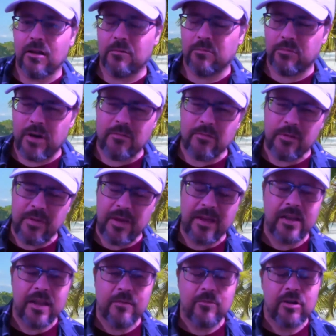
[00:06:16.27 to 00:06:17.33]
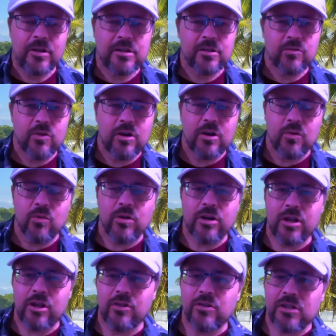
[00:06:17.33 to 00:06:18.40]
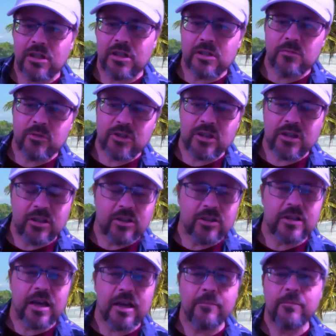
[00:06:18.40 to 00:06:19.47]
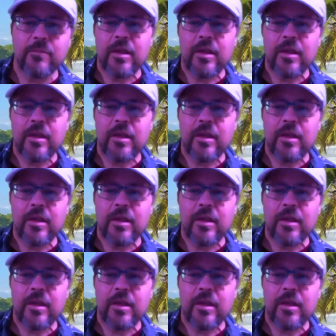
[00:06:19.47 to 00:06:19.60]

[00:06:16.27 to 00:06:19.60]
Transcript: Probably pandemic is the wrong word to use at this particular time.